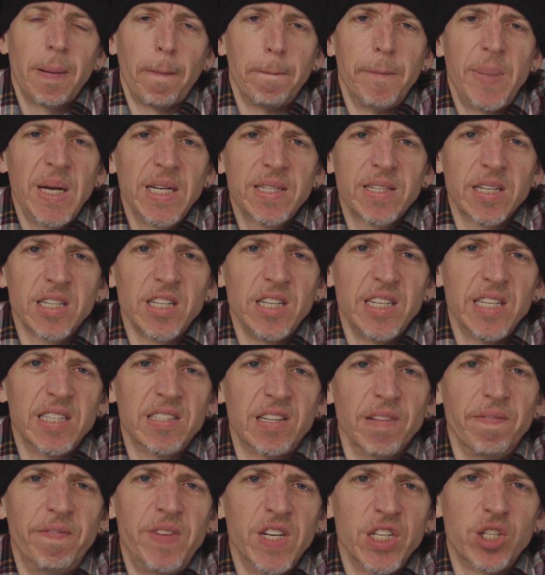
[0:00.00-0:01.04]
Basically,
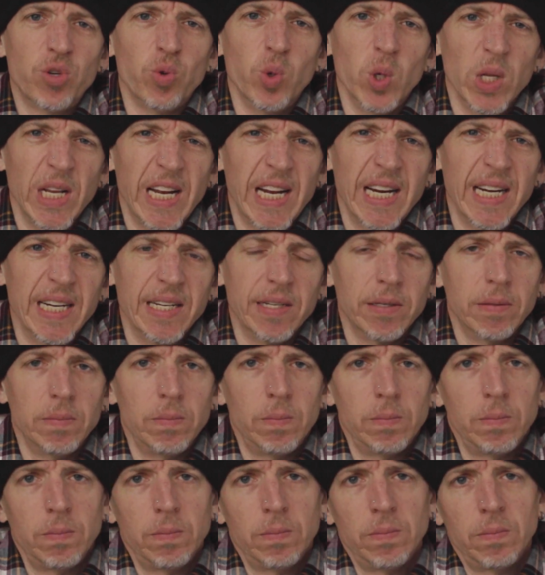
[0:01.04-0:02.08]
it's a visual aid
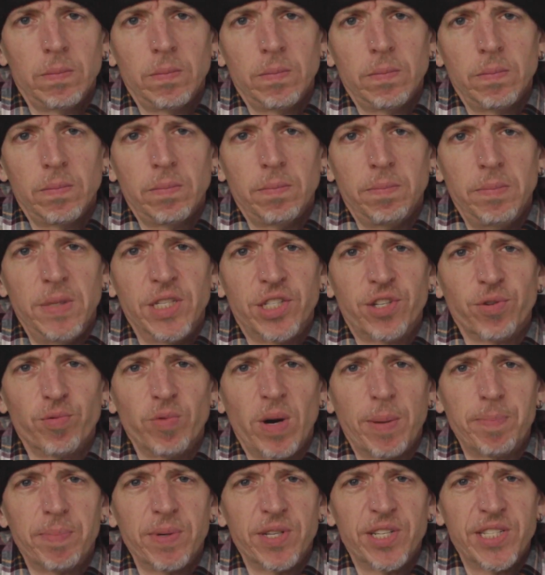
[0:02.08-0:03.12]
meant to
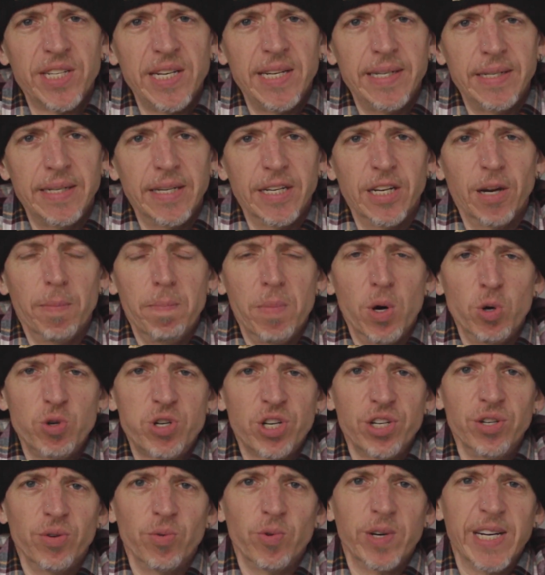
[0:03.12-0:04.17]
represent an
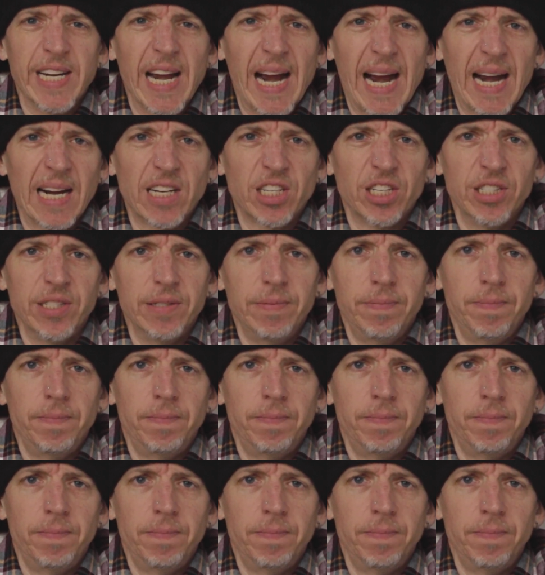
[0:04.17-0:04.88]
emotional reaction.